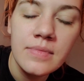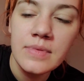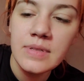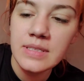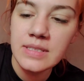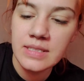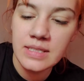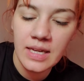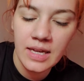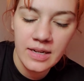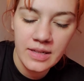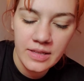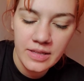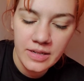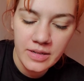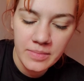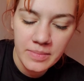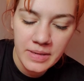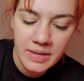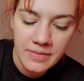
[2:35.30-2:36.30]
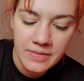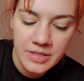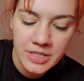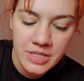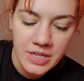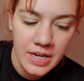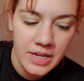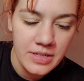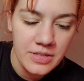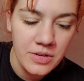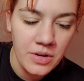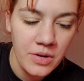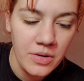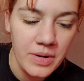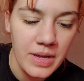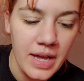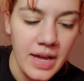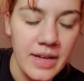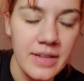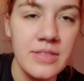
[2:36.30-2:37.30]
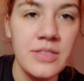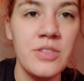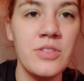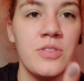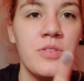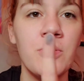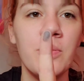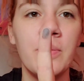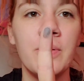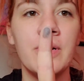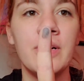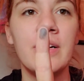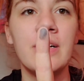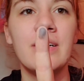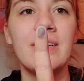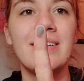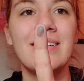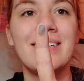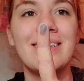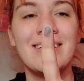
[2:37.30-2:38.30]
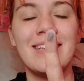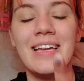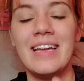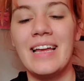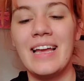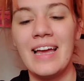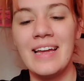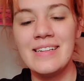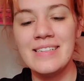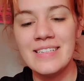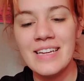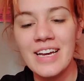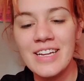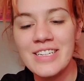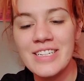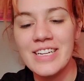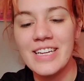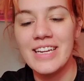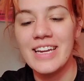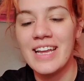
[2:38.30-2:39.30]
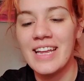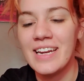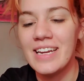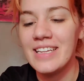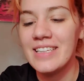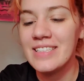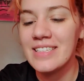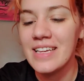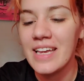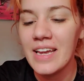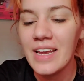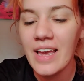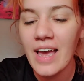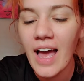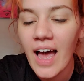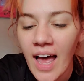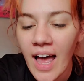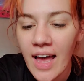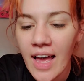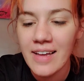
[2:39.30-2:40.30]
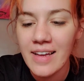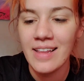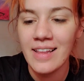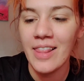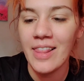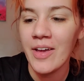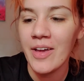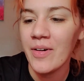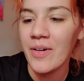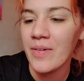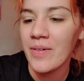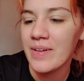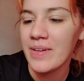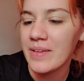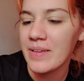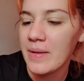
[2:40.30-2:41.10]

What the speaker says: It's got a little bit of a shine to, oh yeah, it's super, like I touch it and it's like, hello.